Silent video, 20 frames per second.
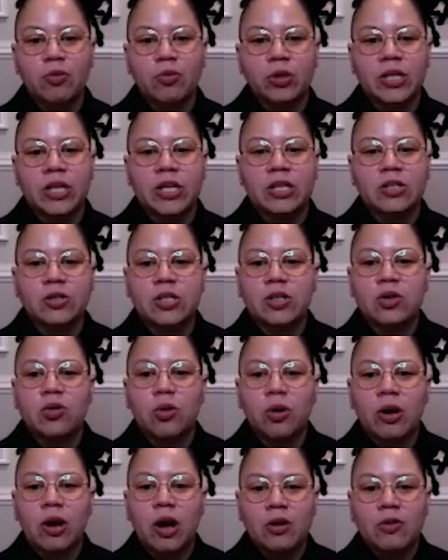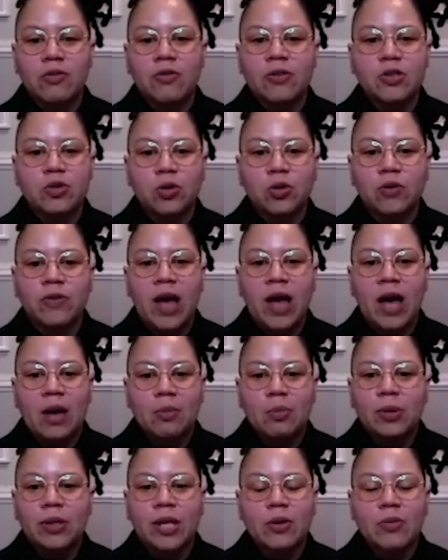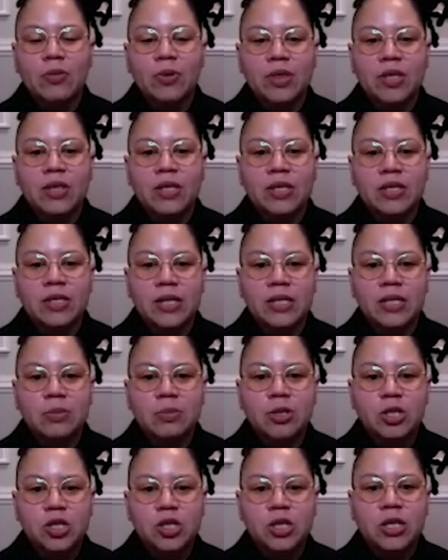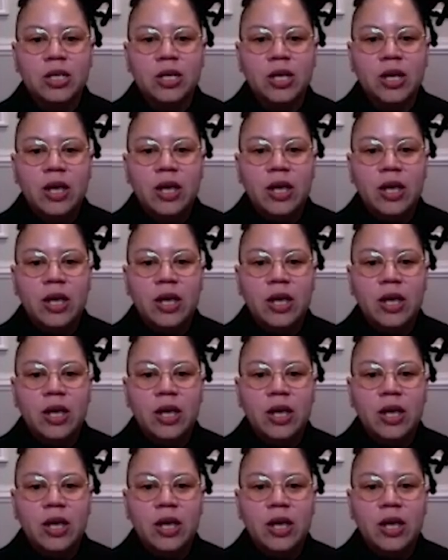really interesting choreography sort of at play within this exhibition.